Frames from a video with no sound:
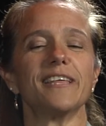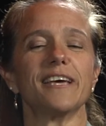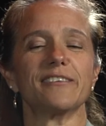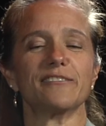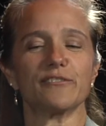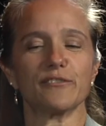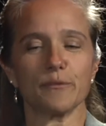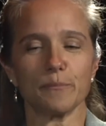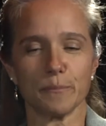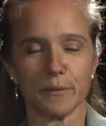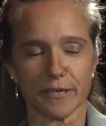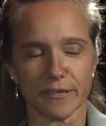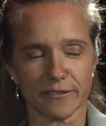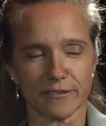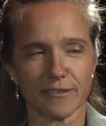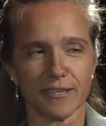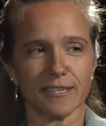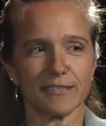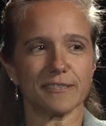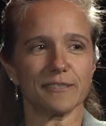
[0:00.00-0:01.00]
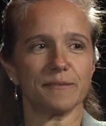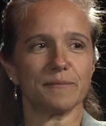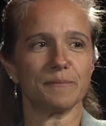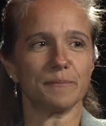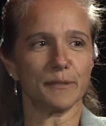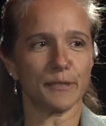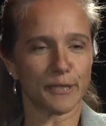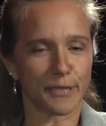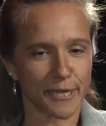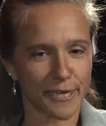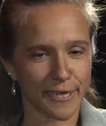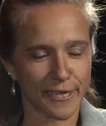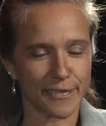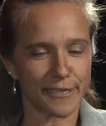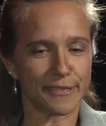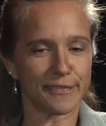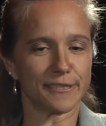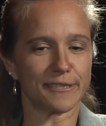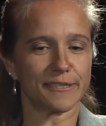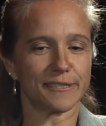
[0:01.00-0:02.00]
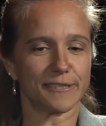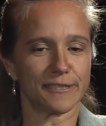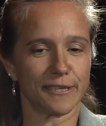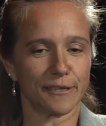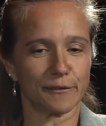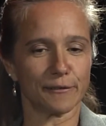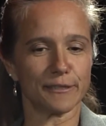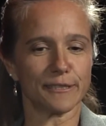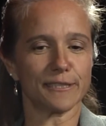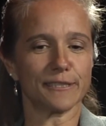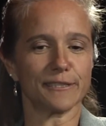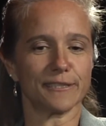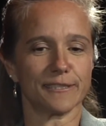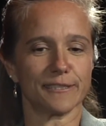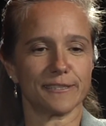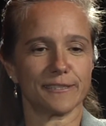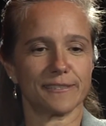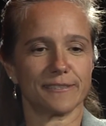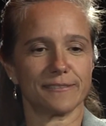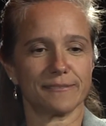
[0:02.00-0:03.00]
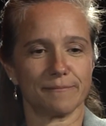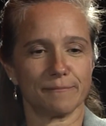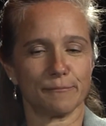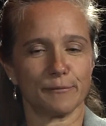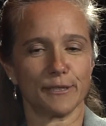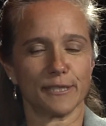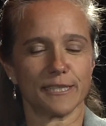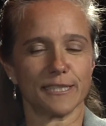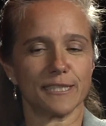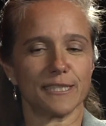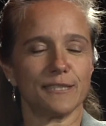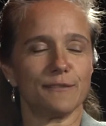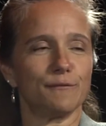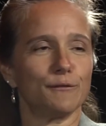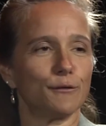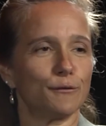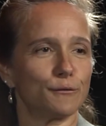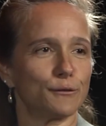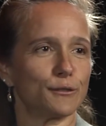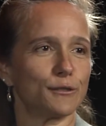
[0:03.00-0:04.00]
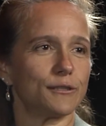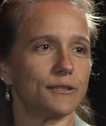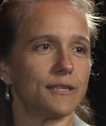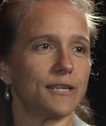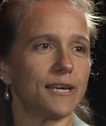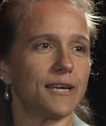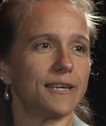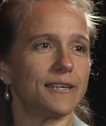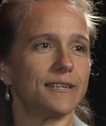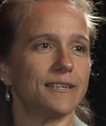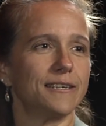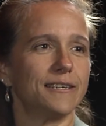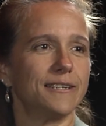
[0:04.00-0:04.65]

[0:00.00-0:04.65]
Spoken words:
that's the biggest lesson because there is this preconceived notion that